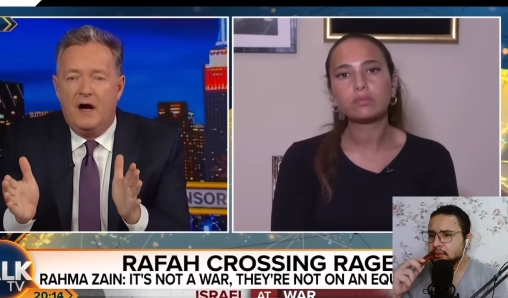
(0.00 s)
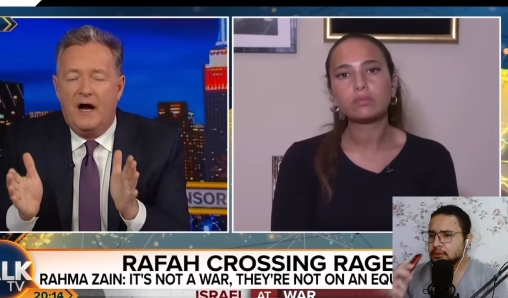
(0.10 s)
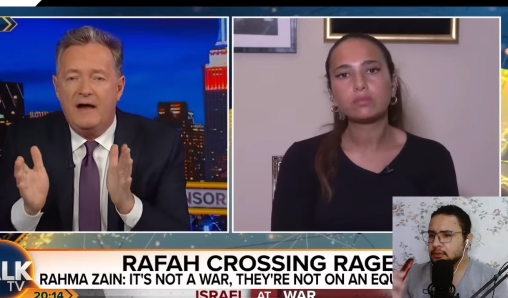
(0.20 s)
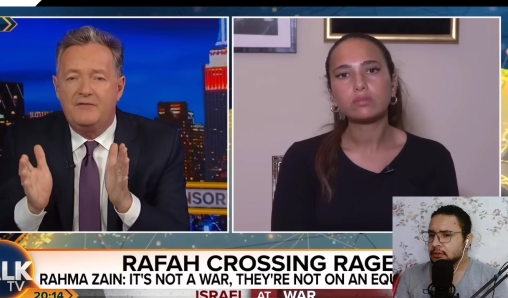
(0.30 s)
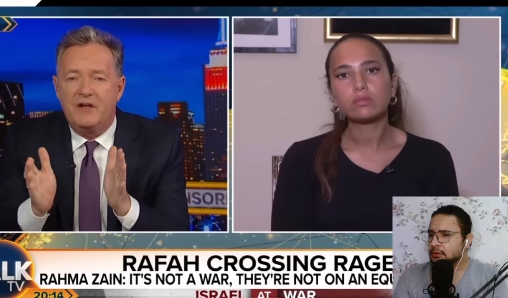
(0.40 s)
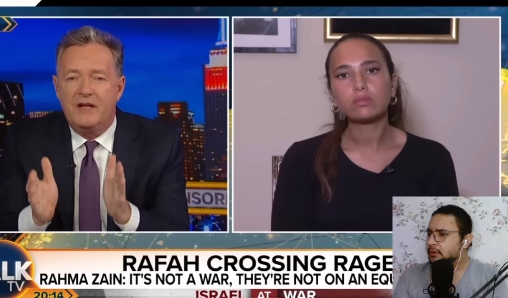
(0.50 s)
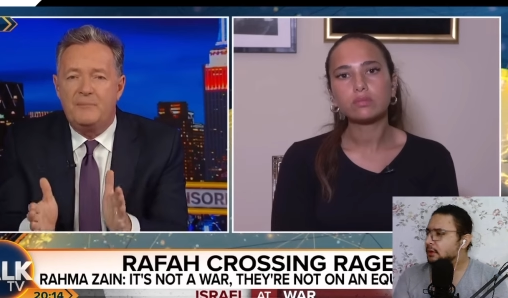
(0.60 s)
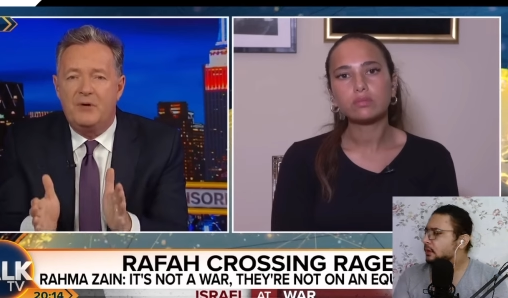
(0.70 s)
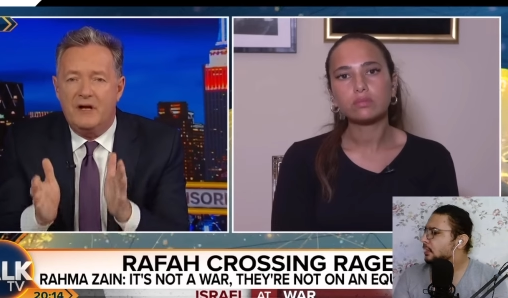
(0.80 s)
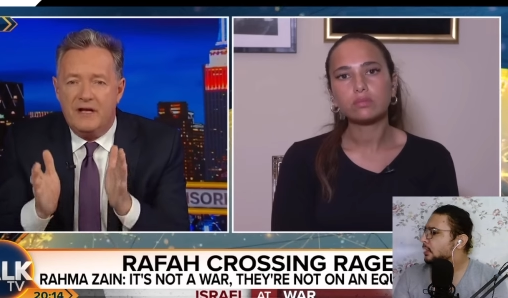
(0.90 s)
Speaker 1: I have
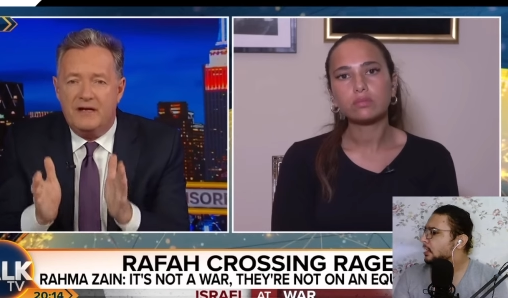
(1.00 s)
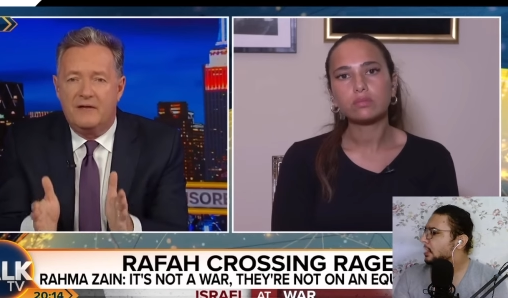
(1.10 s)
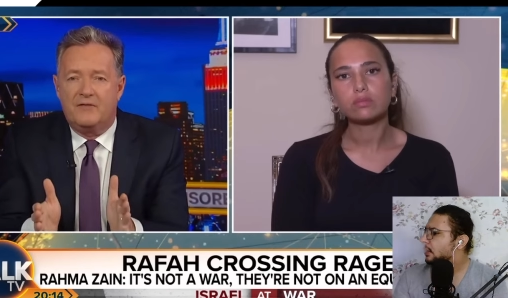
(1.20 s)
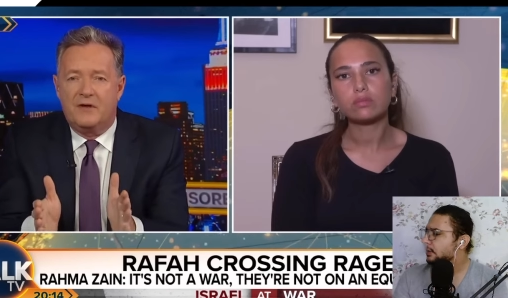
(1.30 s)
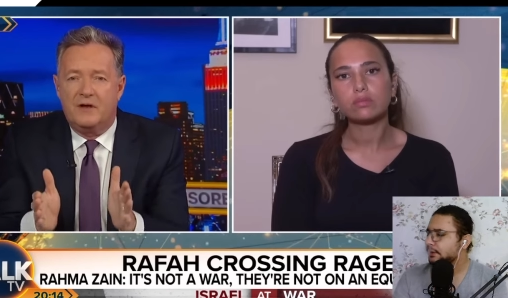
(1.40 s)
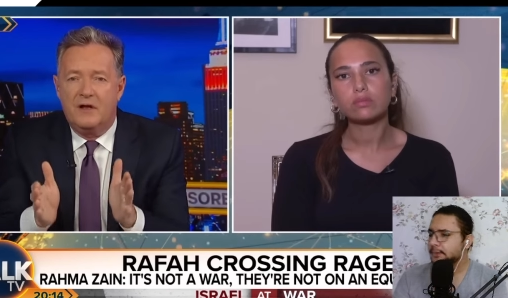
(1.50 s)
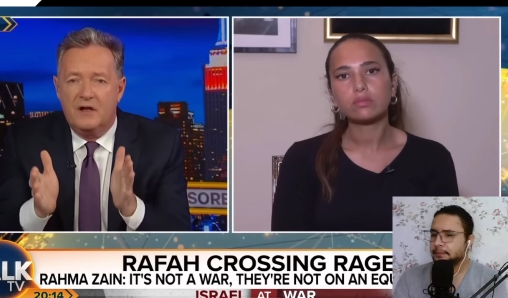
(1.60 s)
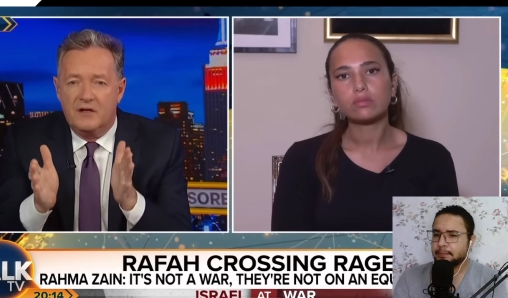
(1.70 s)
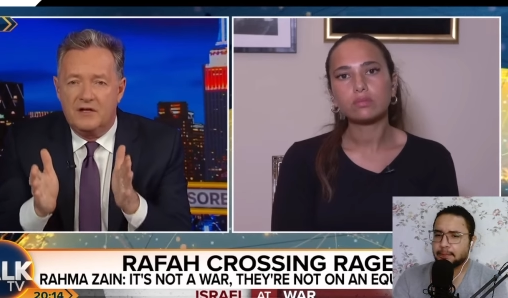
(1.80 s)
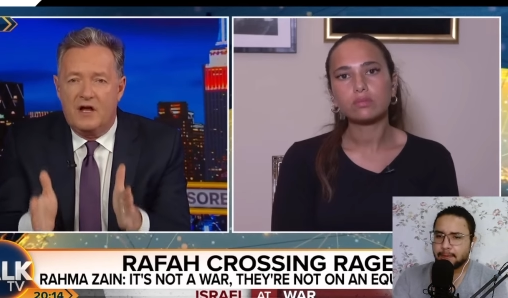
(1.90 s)
deliberately given
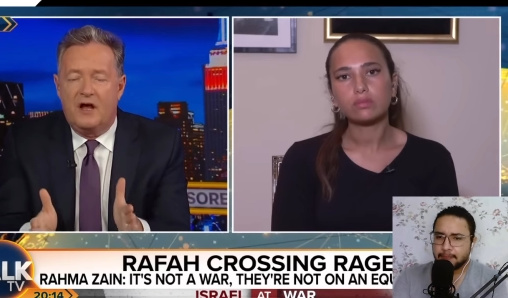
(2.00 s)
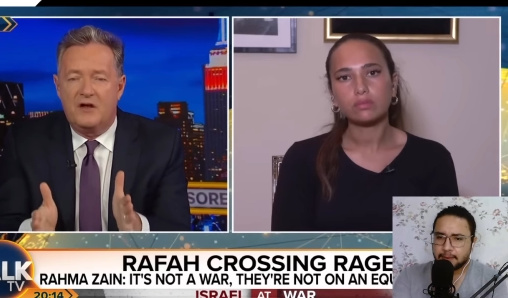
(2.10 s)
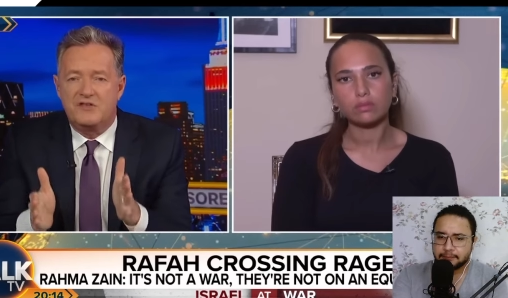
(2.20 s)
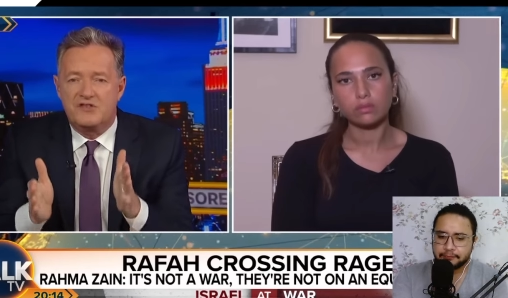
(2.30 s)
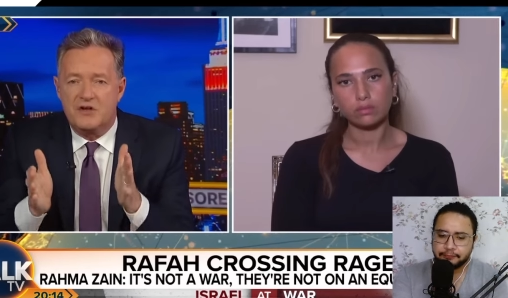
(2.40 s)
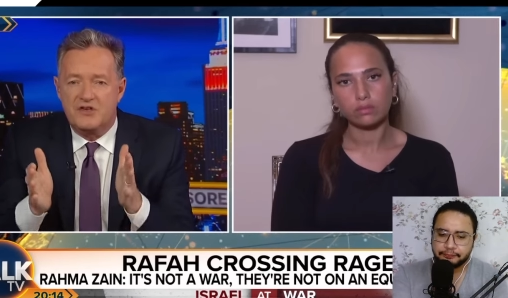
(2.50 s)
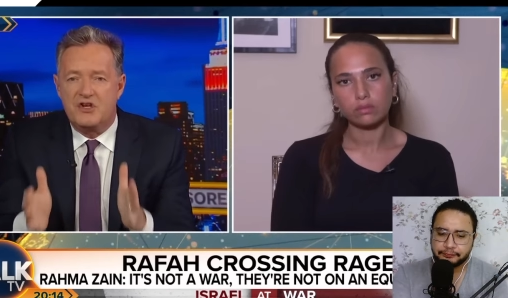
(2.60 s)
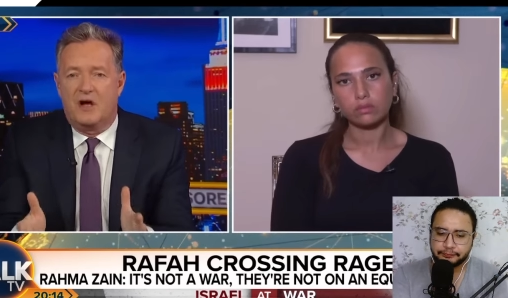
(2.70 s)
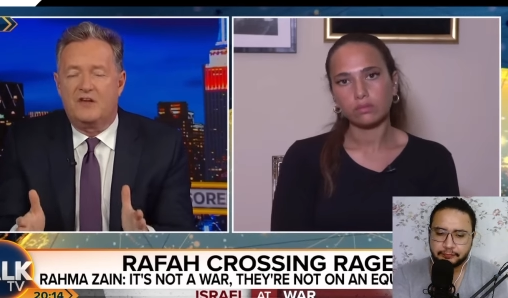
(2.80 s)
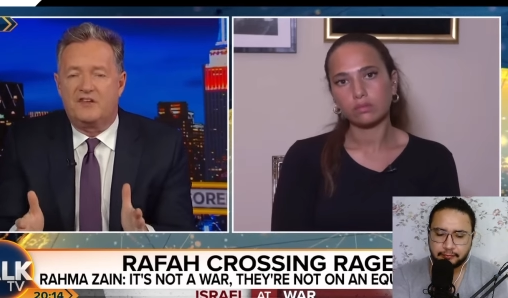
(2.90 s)
large
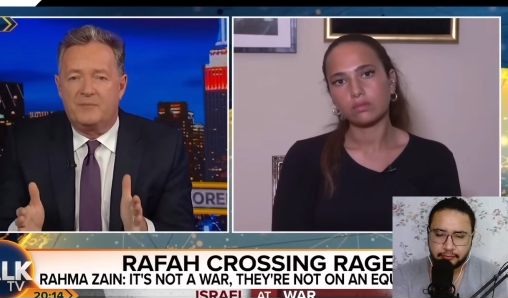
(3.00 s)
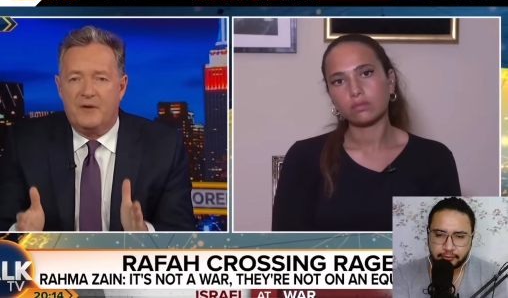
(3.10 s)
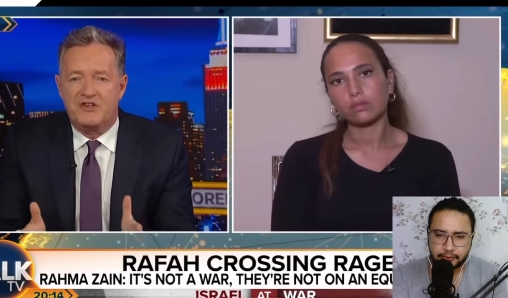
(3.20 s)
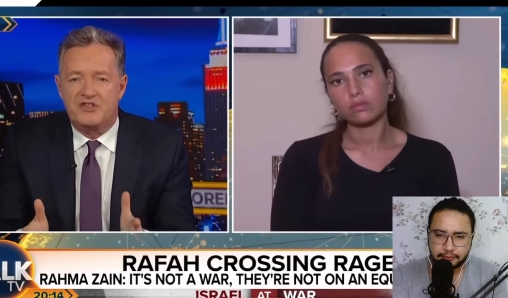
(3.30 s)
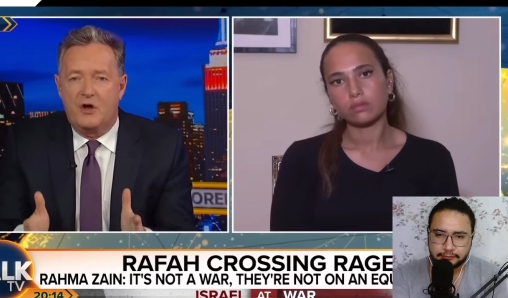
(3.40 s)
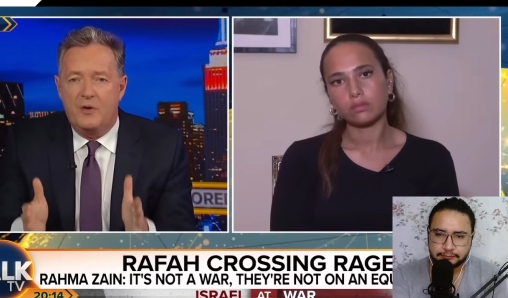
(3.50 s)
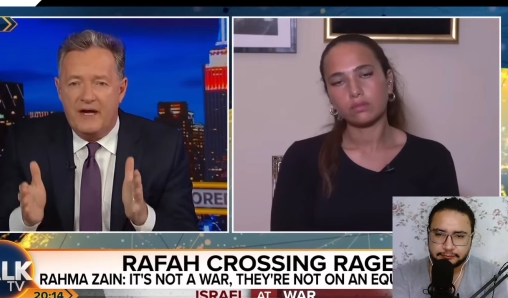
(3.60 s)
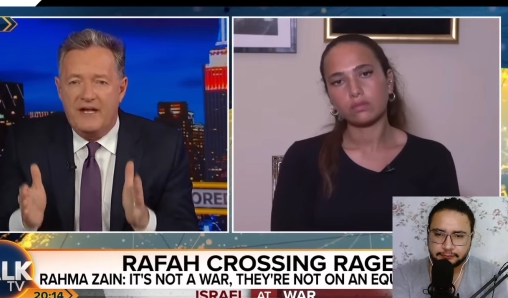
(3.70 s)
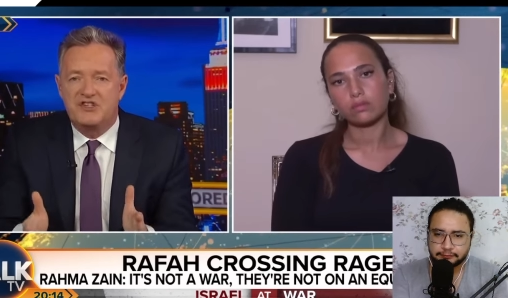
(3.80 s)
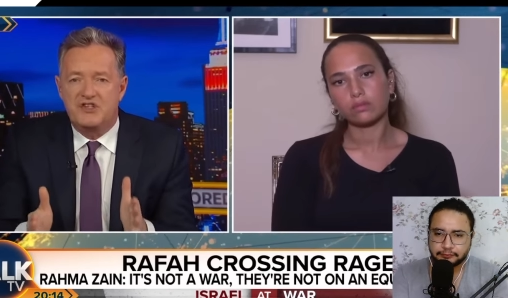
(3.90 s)
chunks of my show
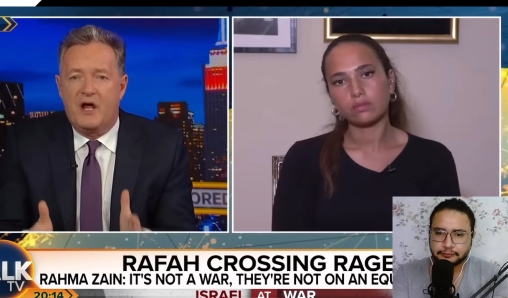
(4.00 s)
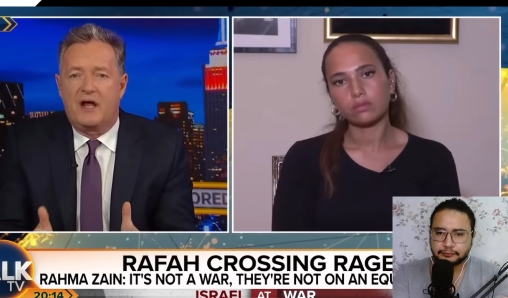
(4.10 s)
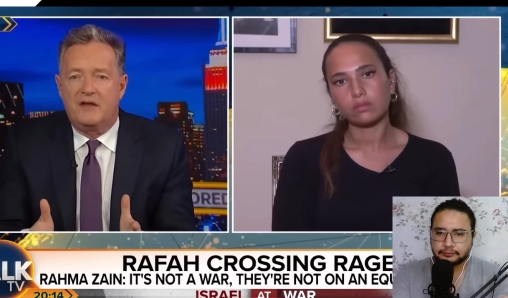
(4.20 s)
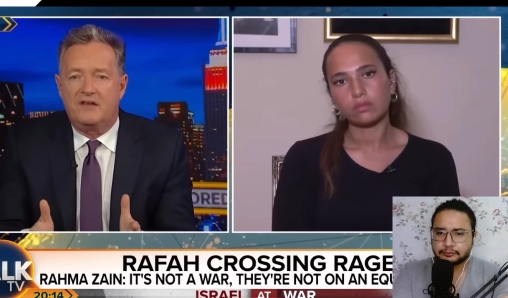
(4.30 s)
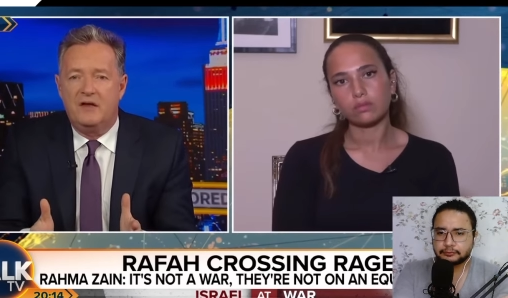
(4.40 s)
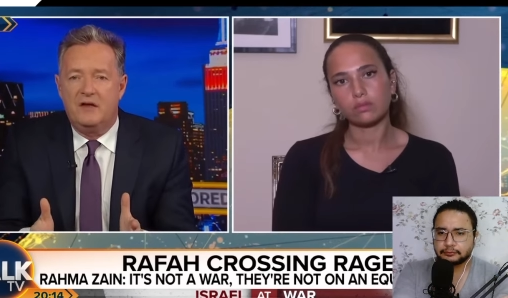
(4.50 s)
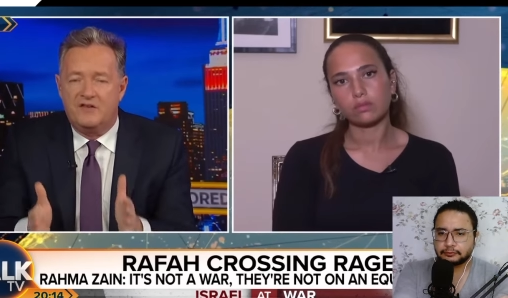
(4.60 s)
each night